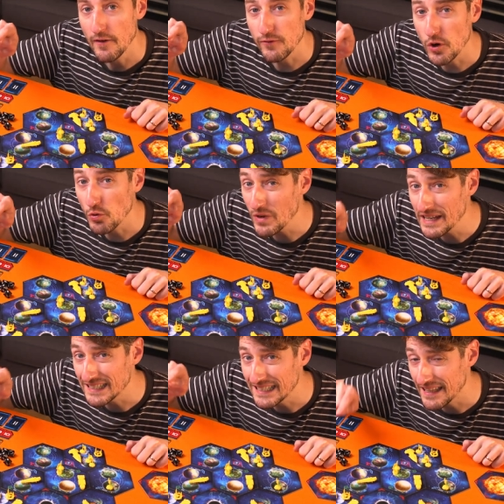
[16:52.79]
for a
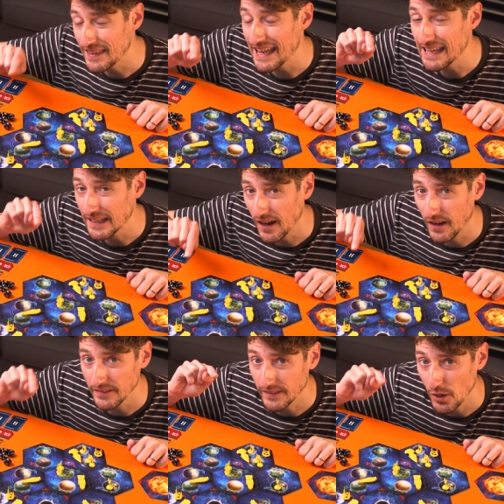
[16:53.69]
reason that they
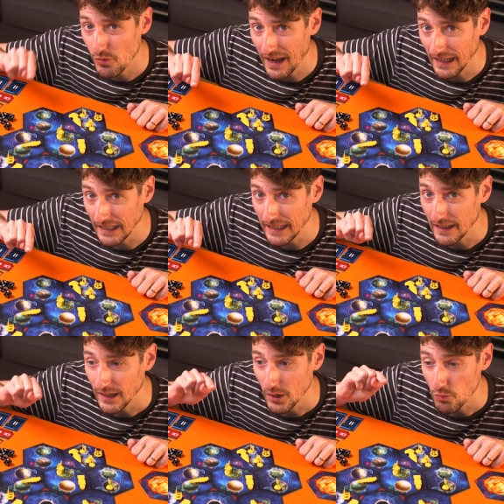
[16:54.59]
can't
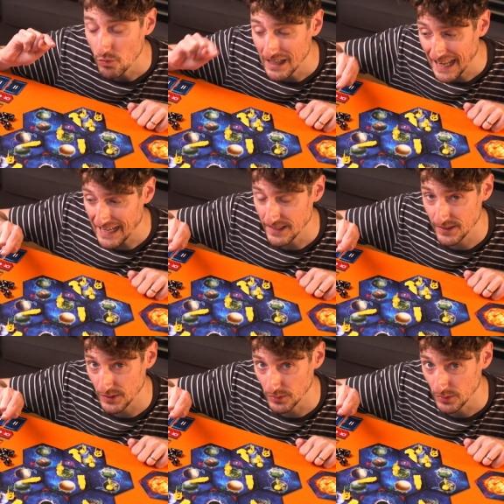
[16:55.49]
directly relate
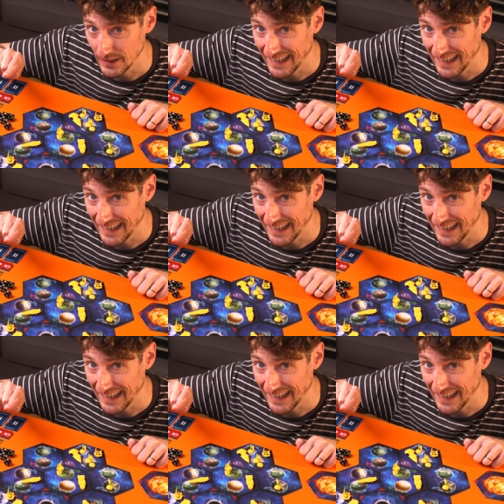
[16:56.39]
to.